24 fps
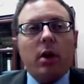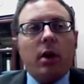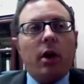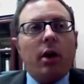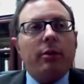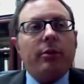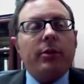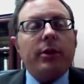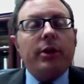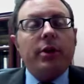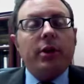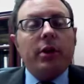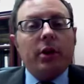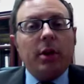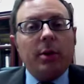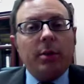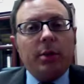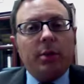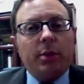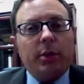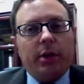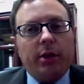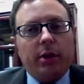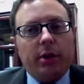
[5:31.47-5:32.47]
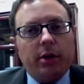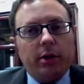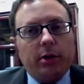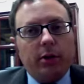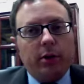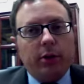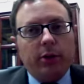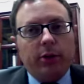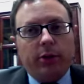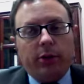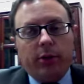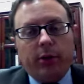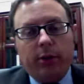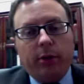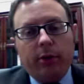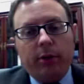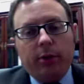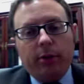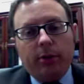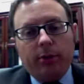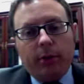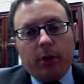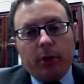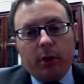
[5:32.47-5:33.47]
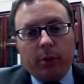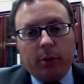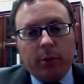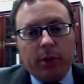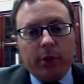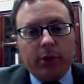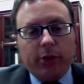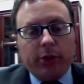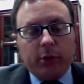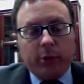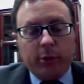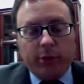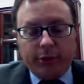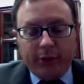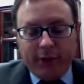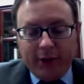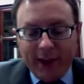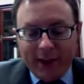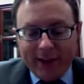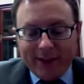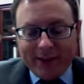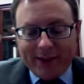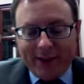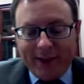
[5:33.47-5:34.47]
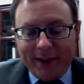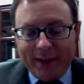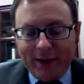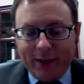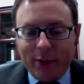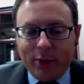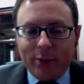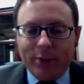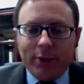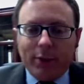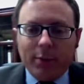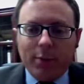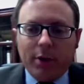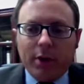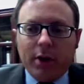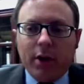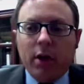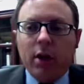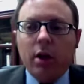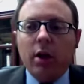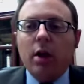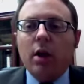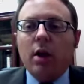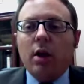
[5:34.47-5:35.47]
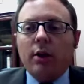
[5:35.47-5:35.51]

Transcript: Viktor Lieberman, who is the foreign minister, was against handing over the money.